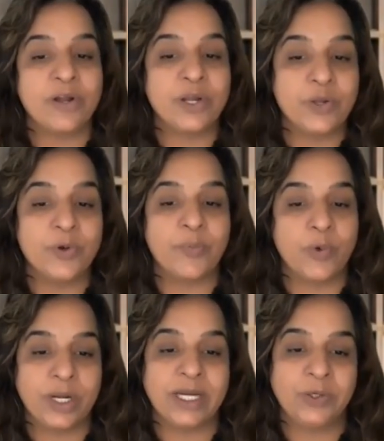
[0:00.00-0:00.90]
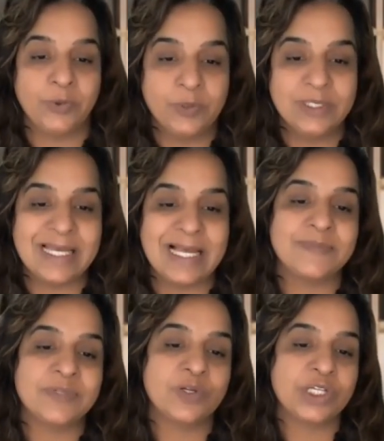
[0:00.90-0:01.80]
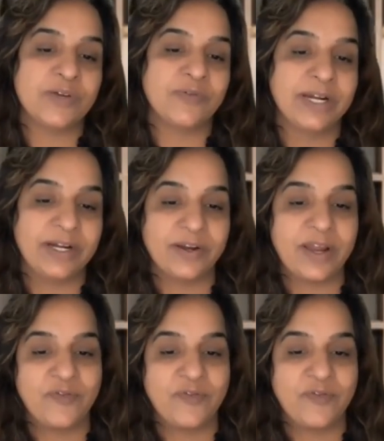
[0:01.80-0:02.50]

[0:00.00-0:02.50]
our new reporting tools helps you achieve greater